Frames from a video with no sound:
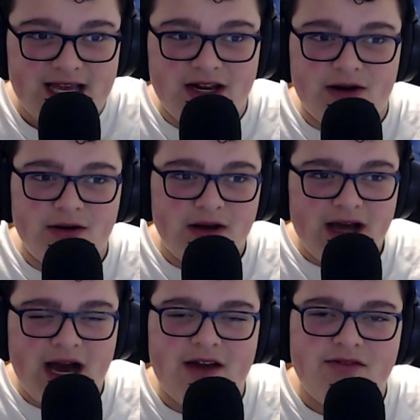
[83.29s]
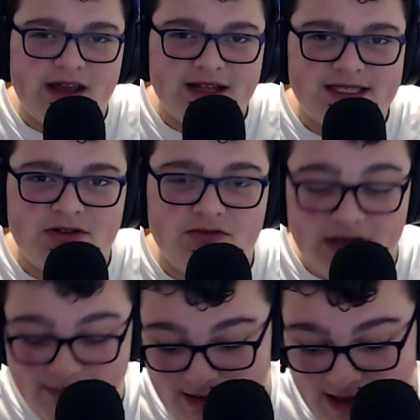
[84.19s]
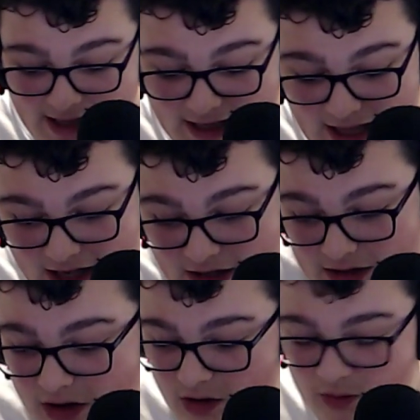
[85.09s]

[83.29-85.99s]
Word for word: You know, I feel like it's gonna be really big and